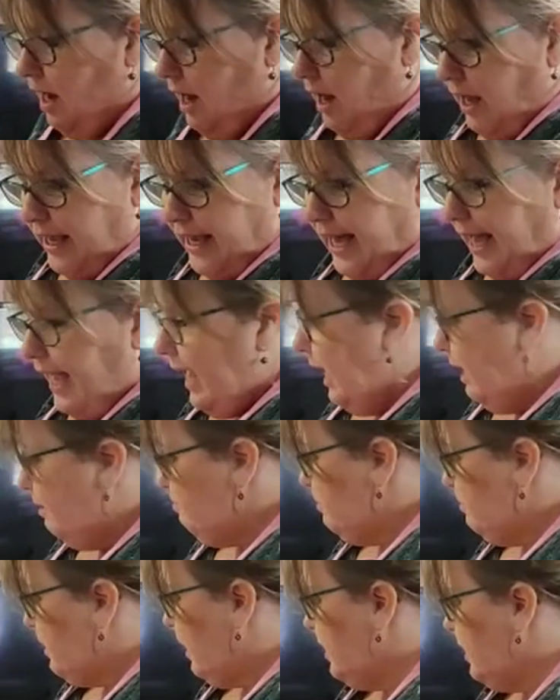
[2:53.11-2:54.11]
I
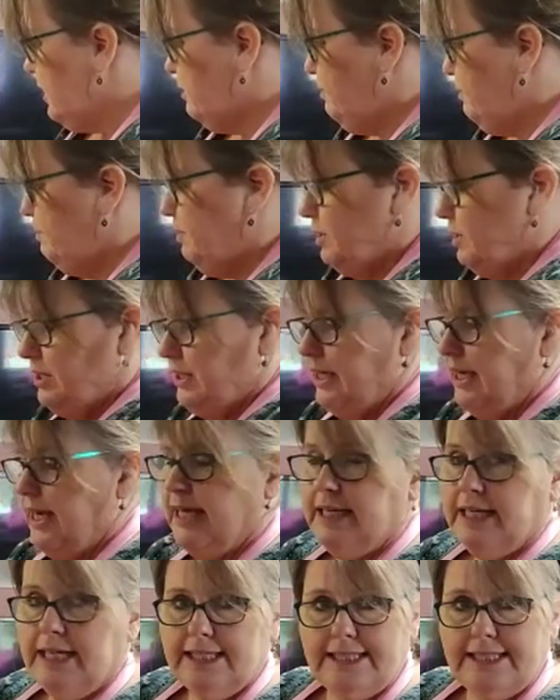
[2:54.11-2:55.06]
am going to be putting in